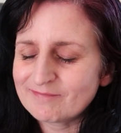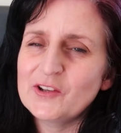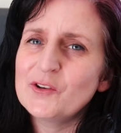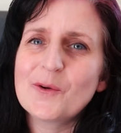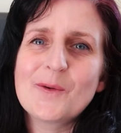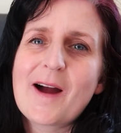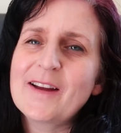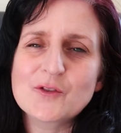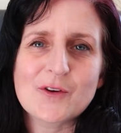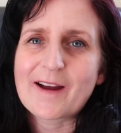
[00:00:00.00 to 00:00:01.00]
You know,
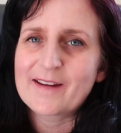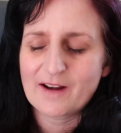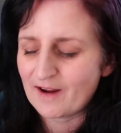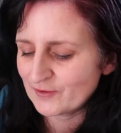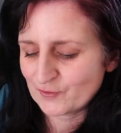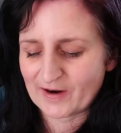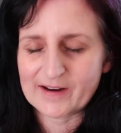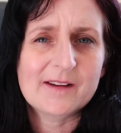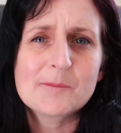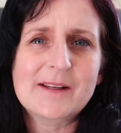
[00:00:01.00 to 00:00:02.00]
I
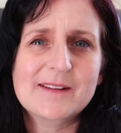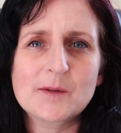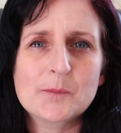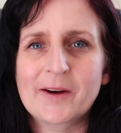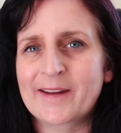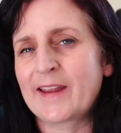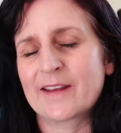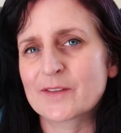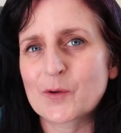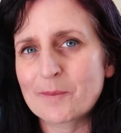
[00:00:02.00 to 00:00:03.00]
tried, but it's spring
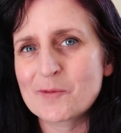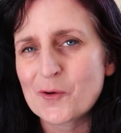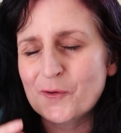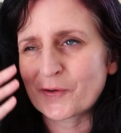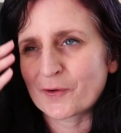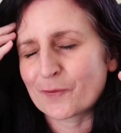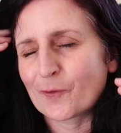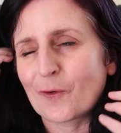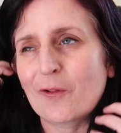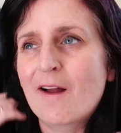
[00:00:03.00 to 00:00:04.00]
here, so I'm no good at
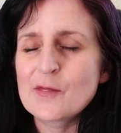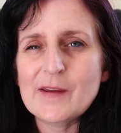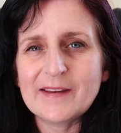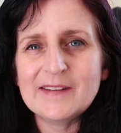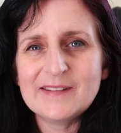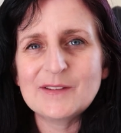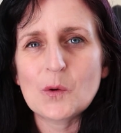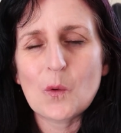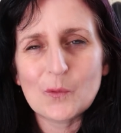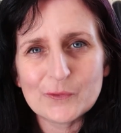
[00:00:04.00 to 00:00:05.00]
fall. There is
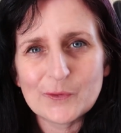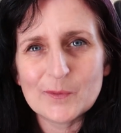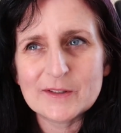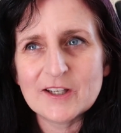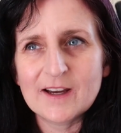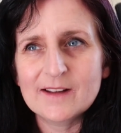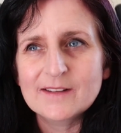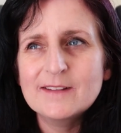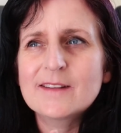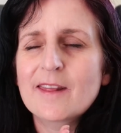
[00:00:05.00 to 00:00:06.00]
also a
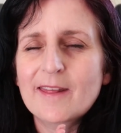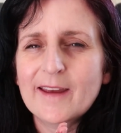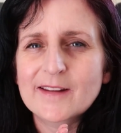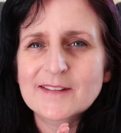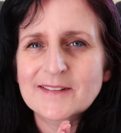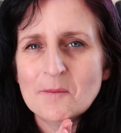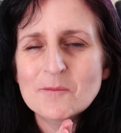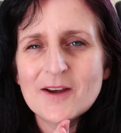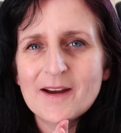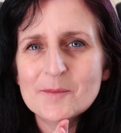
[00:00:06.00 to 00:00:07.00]
chance that
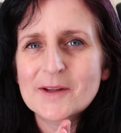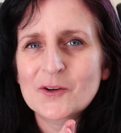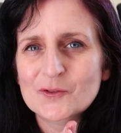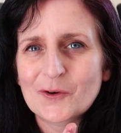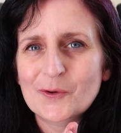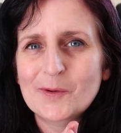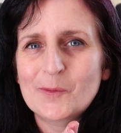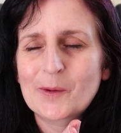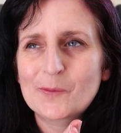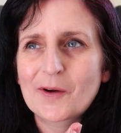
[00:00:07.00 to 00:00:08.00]
sometime in October
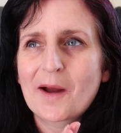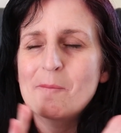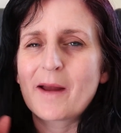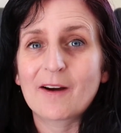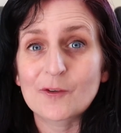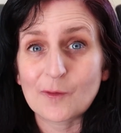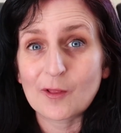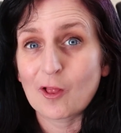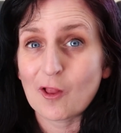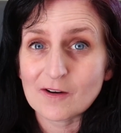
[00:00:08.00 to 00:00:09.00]
we will come out of a
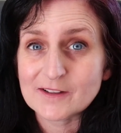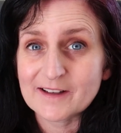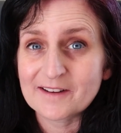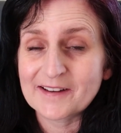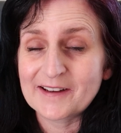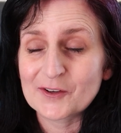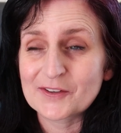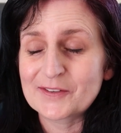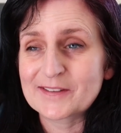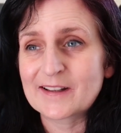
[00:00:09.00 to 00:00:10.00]
lockdown here in
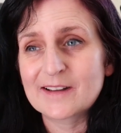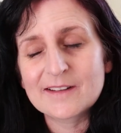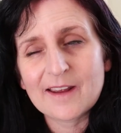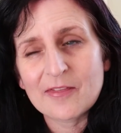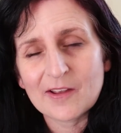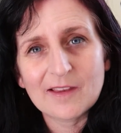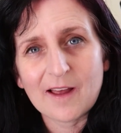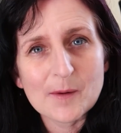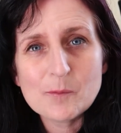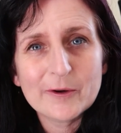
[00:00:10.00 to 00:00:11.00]
New Zealand and the
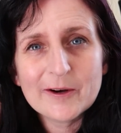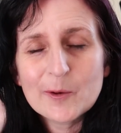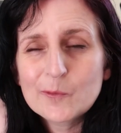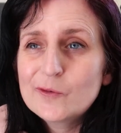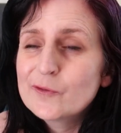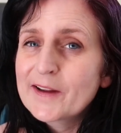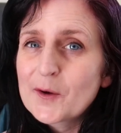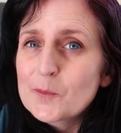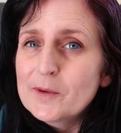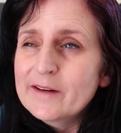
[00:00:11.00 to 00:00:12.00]
library will
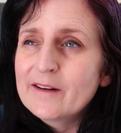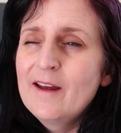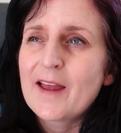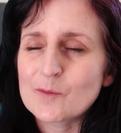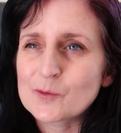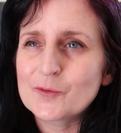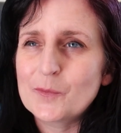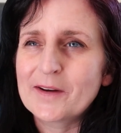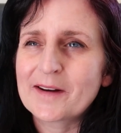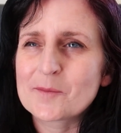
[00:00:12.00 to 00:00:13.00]
reopen, at which
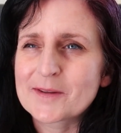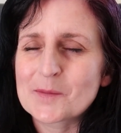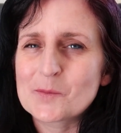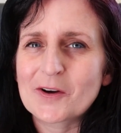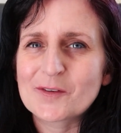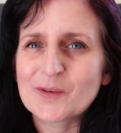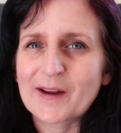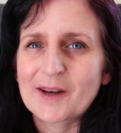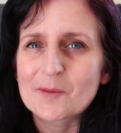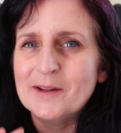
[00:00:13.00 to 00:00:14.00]
point I'm somewhat
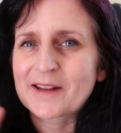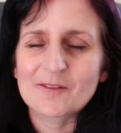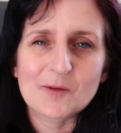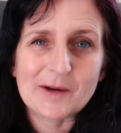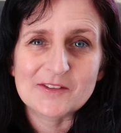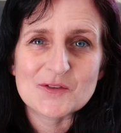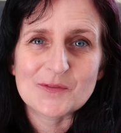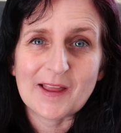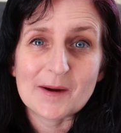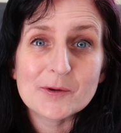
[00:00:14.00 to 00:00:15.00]
afraid I'm going to have a bunch of
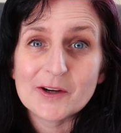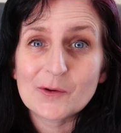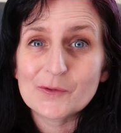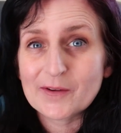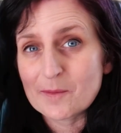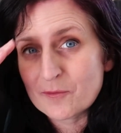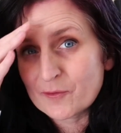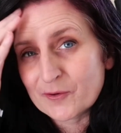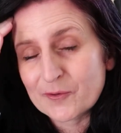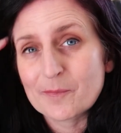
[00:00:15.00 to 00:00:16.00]
library holds come
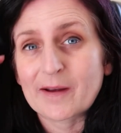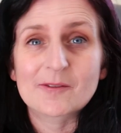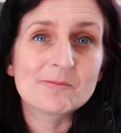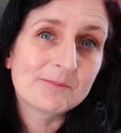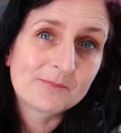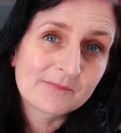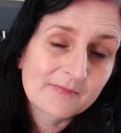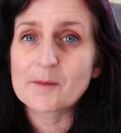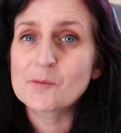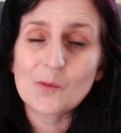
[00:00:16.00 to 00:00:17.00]
through, but
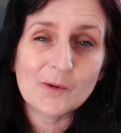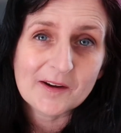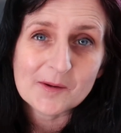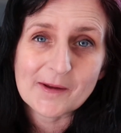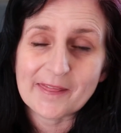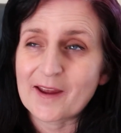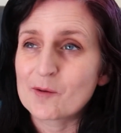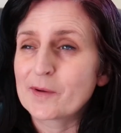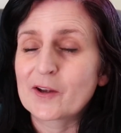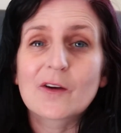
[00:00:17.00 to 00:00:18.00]
I'm not worrying about
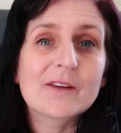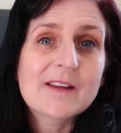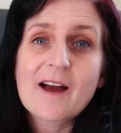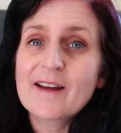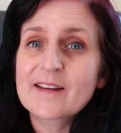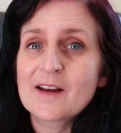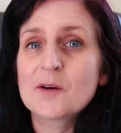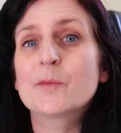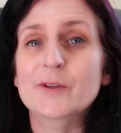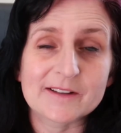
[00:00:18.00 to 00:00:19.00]
that because I
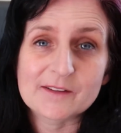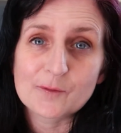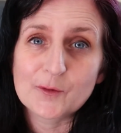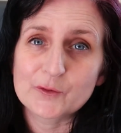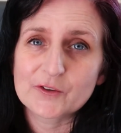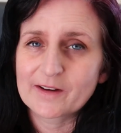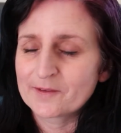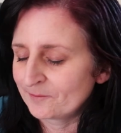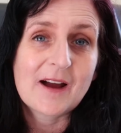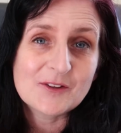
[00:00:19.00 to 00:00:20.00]
can't predict the future.
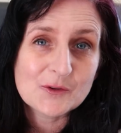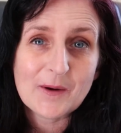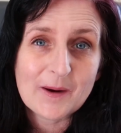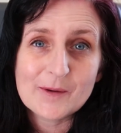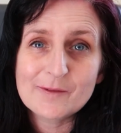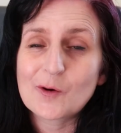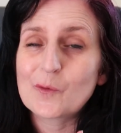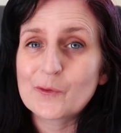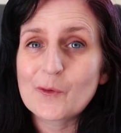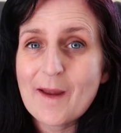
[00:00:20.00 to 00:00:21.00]
I do, however,
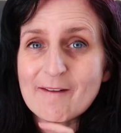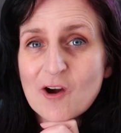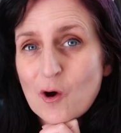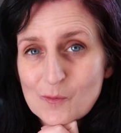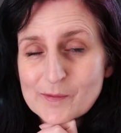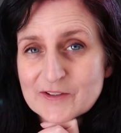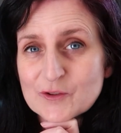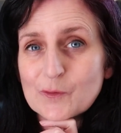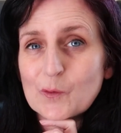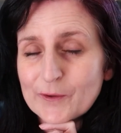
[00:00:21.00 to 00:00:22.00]
also have a whole bunch
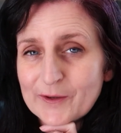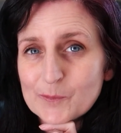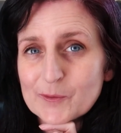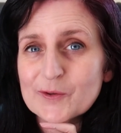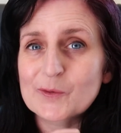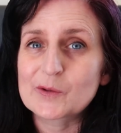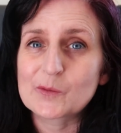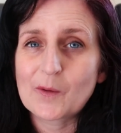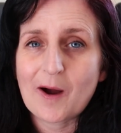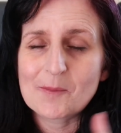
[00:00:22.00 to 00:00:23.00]
of audiobooks which
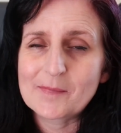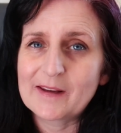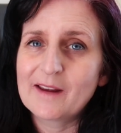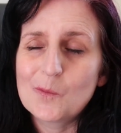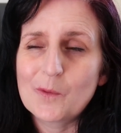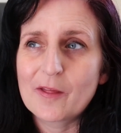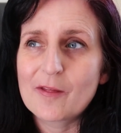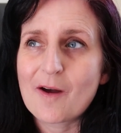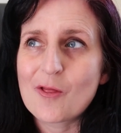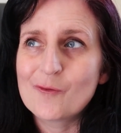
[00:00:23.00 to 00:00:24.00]
will help me with
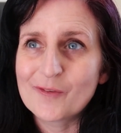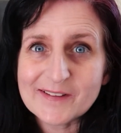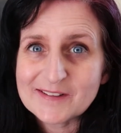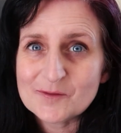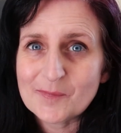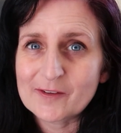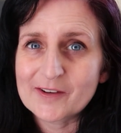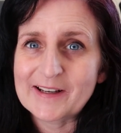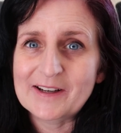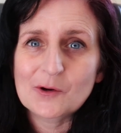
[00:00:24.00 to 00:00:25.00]
the rest of my
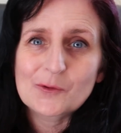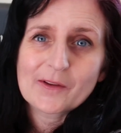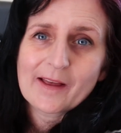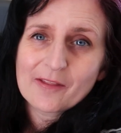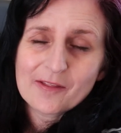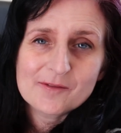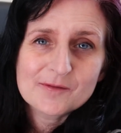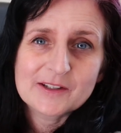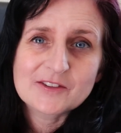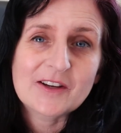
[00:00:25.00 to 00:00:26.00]
reading goals other than
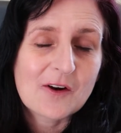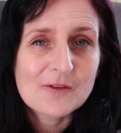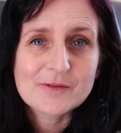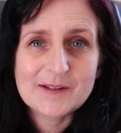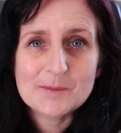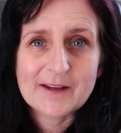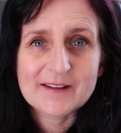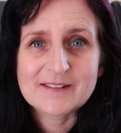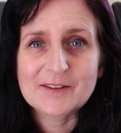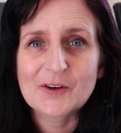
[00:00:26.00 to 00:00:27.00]
finishing off
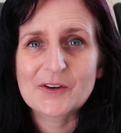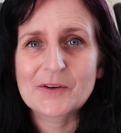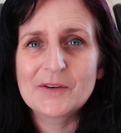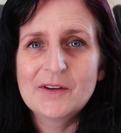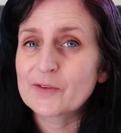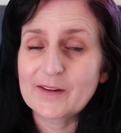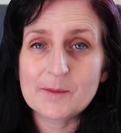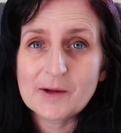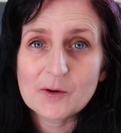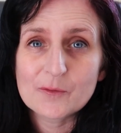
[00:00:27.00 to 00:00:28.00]
TBR Zero. So let
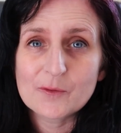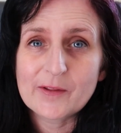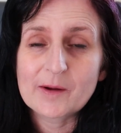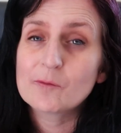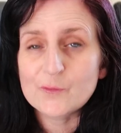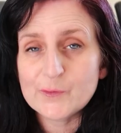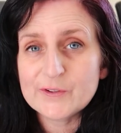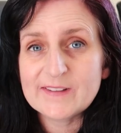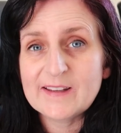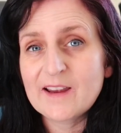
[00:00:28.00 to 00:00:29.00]
me go through them.
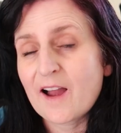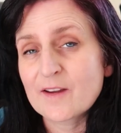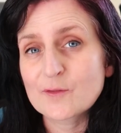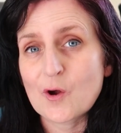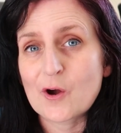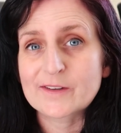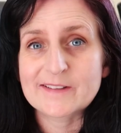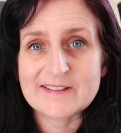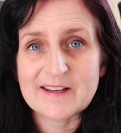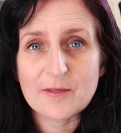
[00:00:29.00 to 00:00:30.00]
Firstly, I've
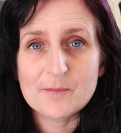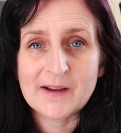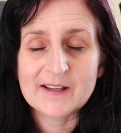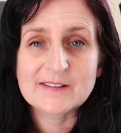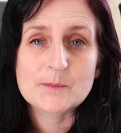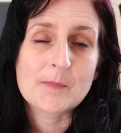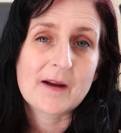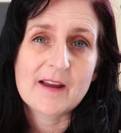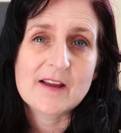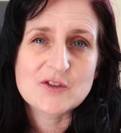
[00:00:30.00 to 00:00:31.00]
got Death Mask
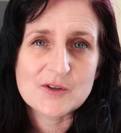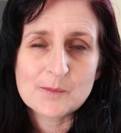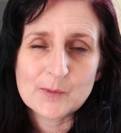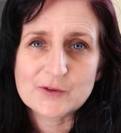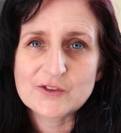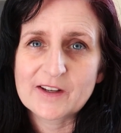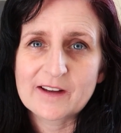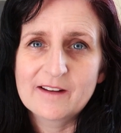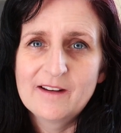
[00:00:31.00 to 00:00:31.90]
by Jim Butcher.